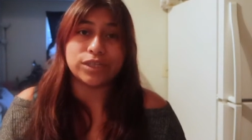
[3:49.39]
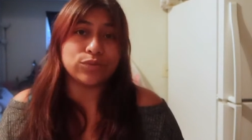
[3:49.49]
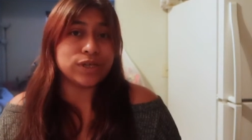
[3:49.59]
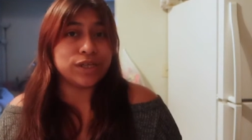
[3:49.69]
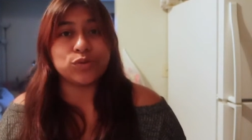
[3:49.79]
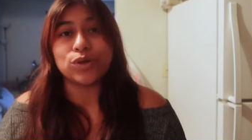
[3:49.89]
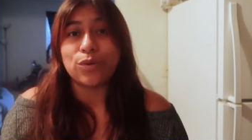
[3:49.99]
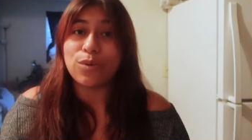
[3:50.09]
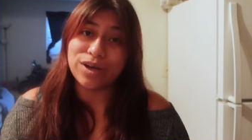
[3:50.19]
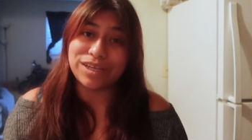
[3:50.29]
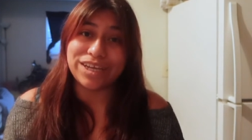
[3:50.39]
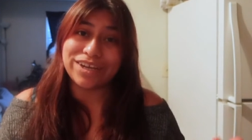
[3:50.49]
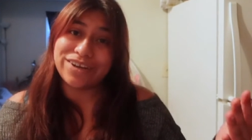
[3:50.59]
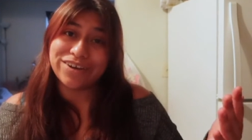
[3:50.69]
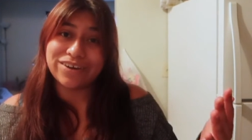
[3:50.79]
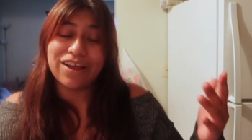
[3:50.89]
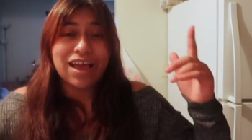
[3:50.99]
2021 year.